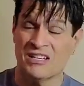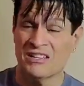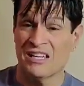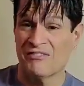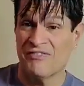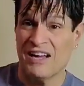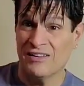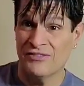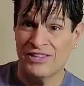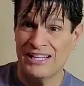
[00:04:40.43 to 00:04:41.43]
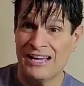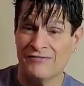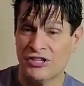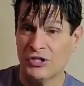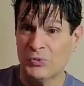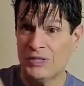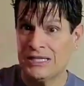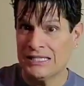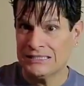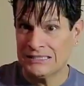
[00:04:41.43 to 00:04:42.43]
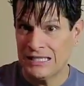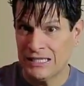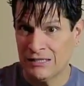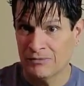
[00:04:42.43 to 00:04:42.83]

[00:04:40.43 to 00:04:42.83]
5 in the afternoon the next day.